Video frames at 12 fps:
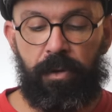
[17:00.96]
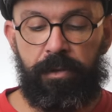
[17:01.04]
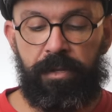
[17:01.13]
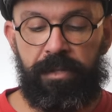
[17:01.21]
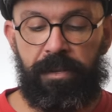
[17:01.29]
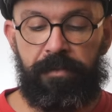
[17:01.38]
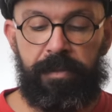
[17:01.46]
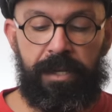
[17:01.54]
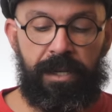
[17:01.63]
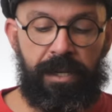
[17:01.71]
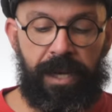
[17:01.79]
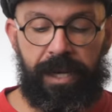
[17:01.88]
Roces have
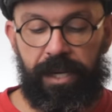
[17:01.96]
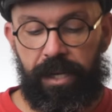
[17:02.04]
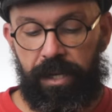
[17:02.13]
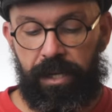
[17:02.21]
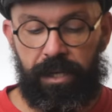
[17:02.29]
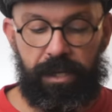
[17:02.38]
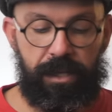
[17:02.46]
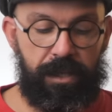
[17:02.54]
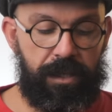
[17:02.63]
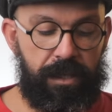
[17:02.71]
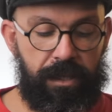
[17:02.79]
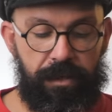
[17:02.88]
been like
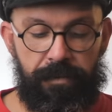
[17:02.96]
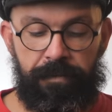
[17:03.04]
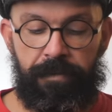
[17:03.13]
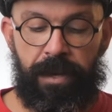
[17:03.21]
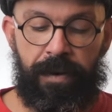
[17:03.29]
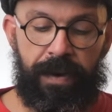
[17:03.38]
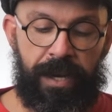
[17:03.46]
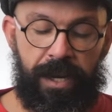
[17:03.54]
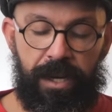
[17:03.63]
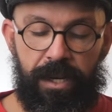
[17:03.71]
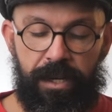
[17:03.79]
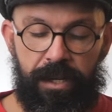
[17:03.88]

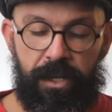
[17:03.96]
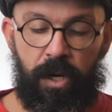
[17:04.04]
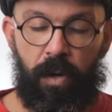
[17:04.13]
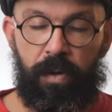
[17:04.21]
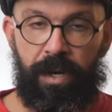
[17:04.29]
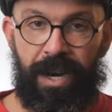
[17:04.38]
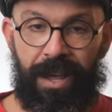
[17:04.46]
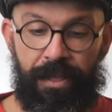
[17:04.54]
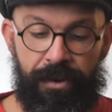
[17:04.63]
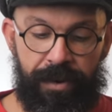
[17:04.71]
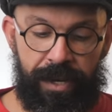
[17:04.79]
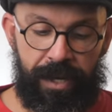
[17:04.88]
very
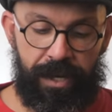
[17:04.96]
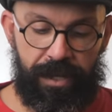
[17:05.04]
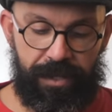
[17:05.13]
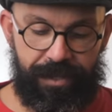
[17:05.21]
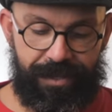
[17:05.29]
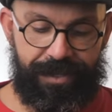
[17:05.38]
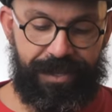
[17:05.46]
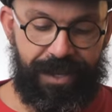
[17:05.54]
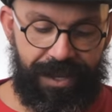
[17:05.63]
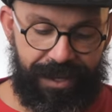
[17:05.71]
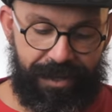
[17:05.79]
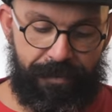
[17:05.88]
non-leathery.
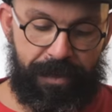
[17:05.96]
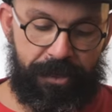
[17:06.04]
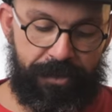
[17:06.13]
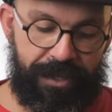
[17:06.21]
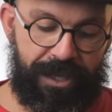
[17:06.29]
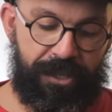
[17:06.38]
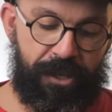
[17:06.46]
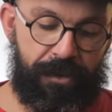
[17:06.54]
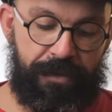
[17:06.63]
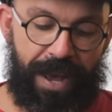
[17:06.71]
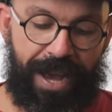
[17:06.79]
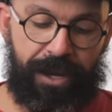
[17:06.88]
They've been using a lot
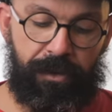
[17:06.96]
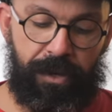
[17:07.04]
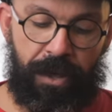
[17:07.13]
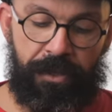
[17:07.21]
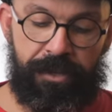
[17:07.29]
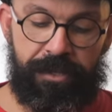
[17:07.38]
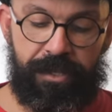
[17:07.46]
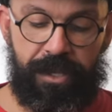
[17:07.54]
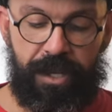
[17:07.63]
of eco leathers,